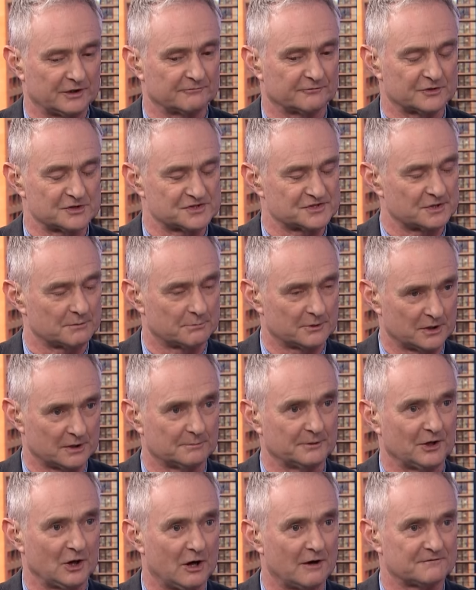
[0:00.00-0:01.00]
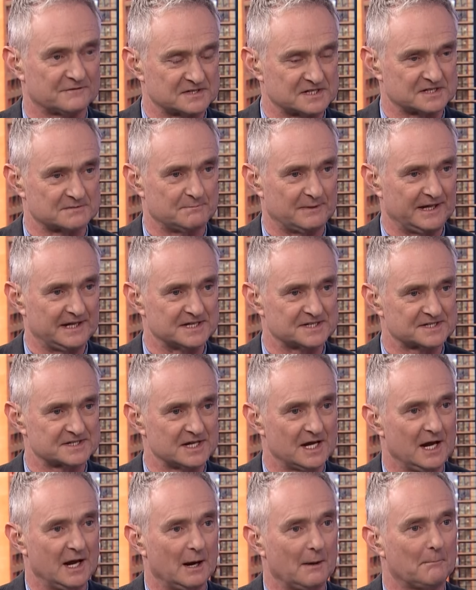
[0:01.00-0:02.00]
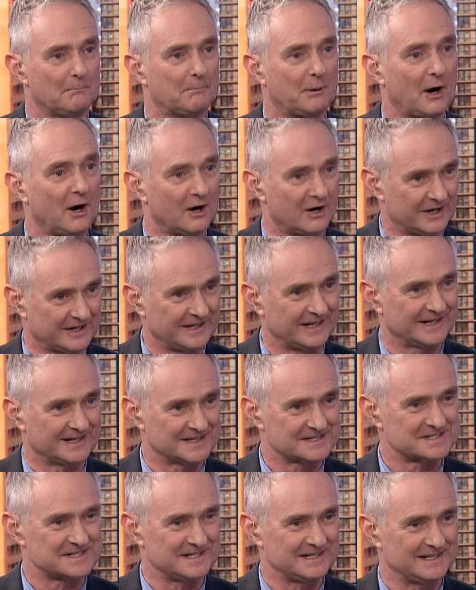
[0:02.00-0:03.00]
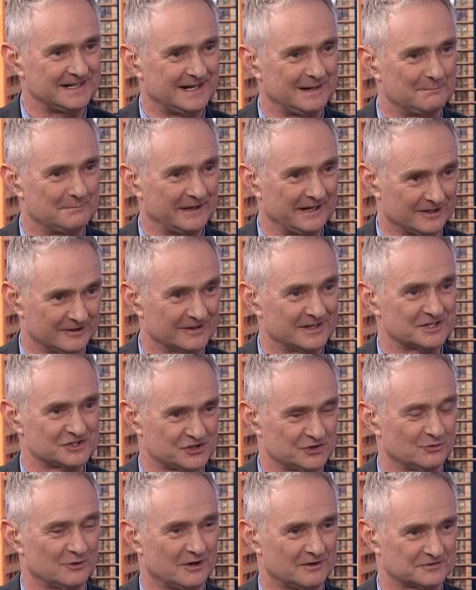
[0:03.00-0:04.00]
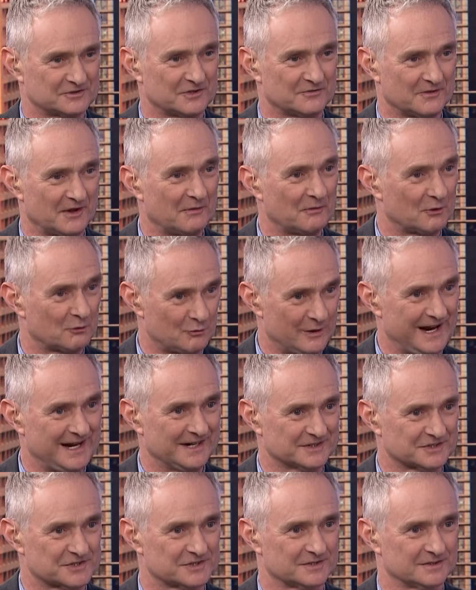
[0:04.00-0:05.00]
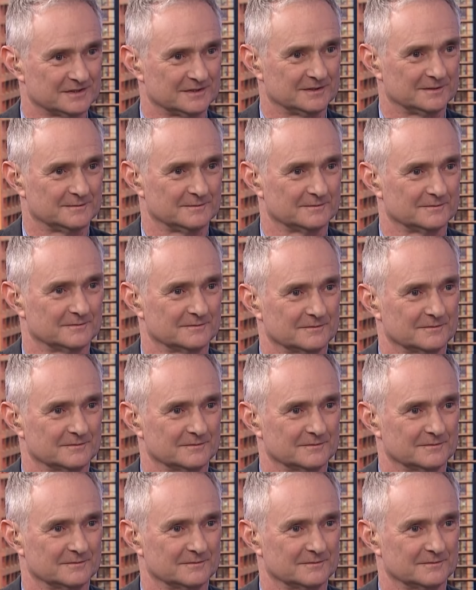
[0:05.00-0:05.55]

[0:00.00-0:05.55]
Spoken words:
looking for suburban office space, parking is a bigger issue often than the rent.